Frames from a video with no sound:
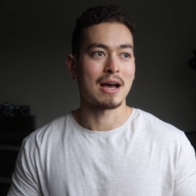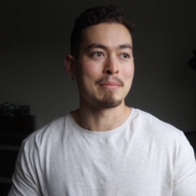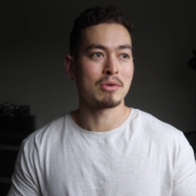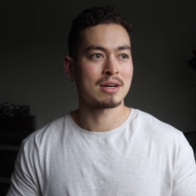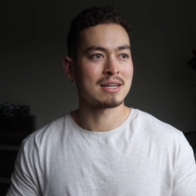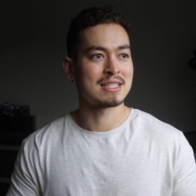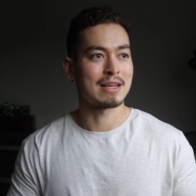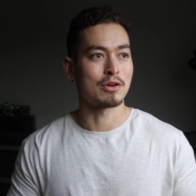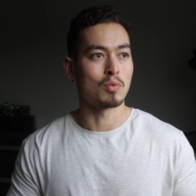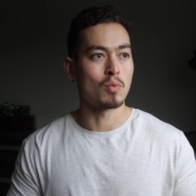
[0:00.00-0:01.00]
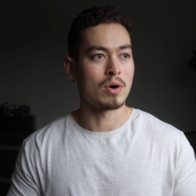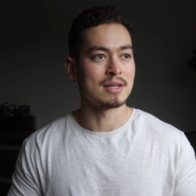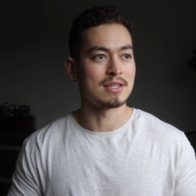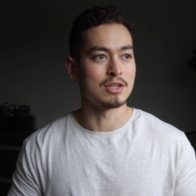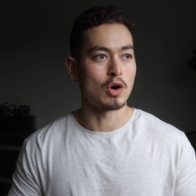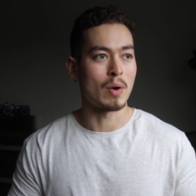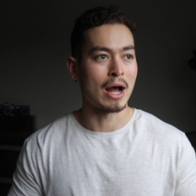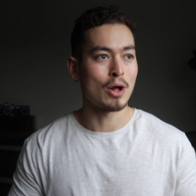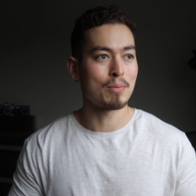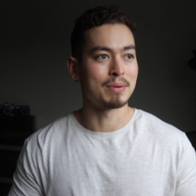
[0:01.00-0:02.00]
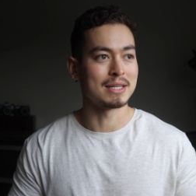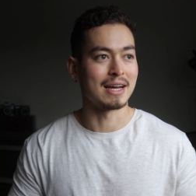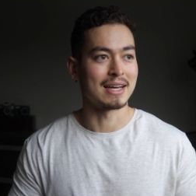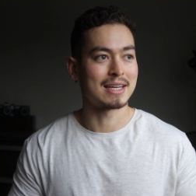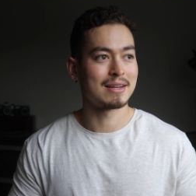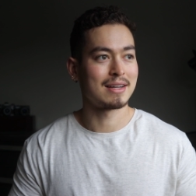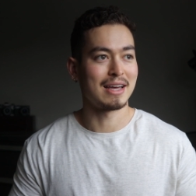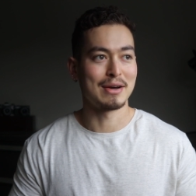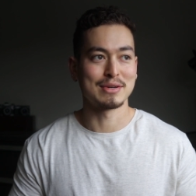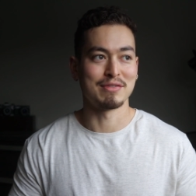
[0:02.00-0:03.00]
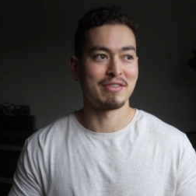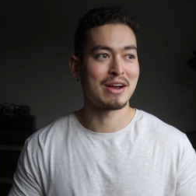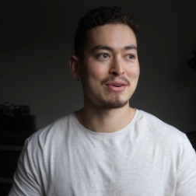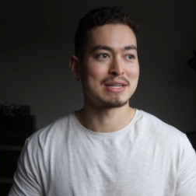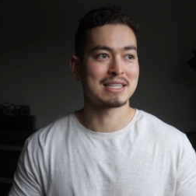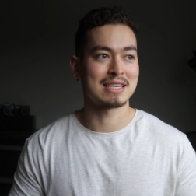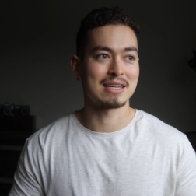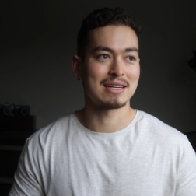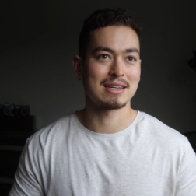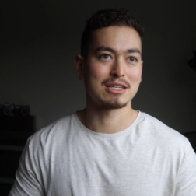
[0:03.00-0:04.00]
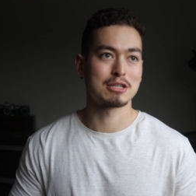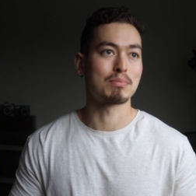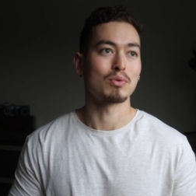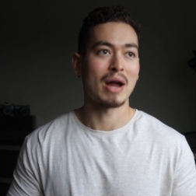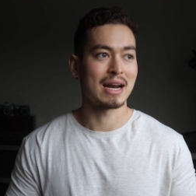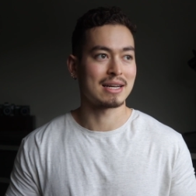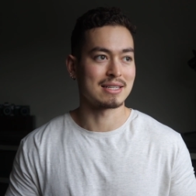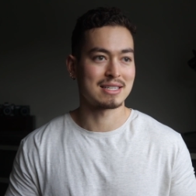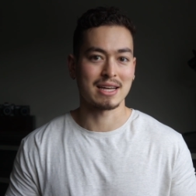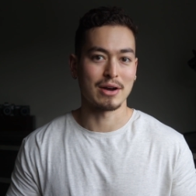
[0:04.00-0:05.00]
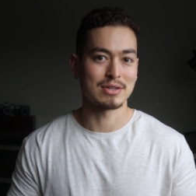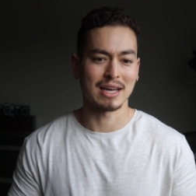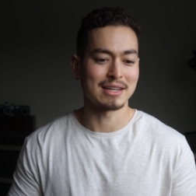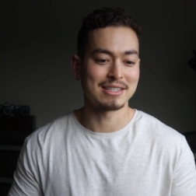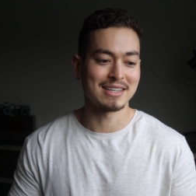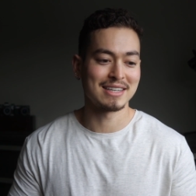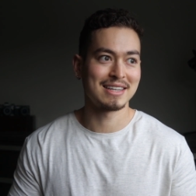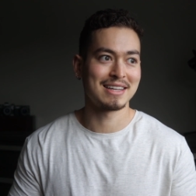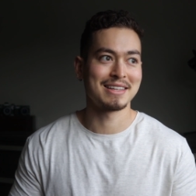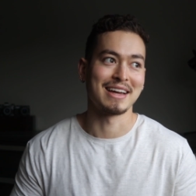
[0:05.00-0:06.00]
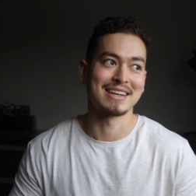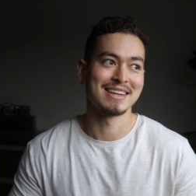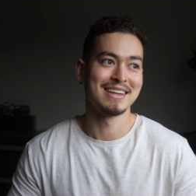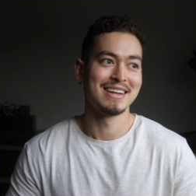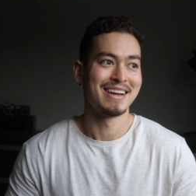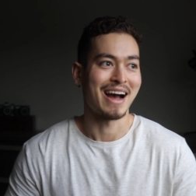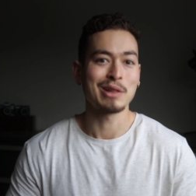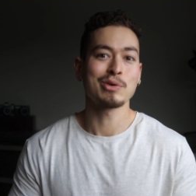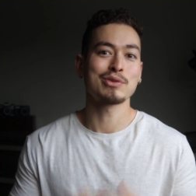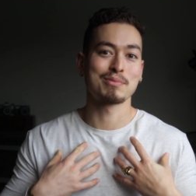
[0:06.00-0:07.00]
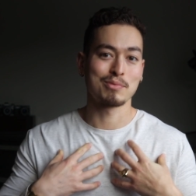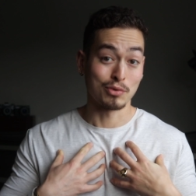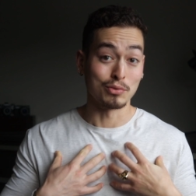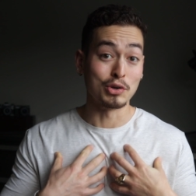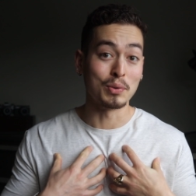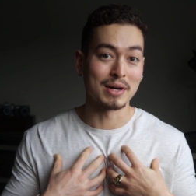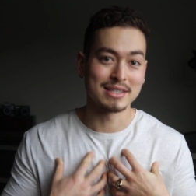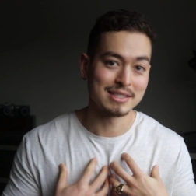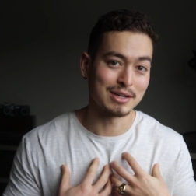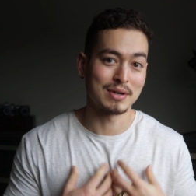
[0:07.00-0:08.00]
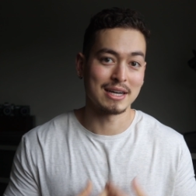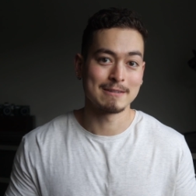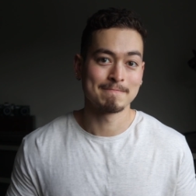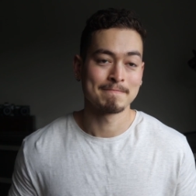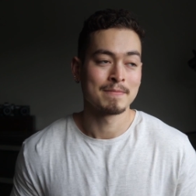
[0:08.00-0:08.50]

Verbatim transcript: I'm not gonna say there was no help, but like it was very uh, sporadic and scarce. Like it, like I learned through doing, okay?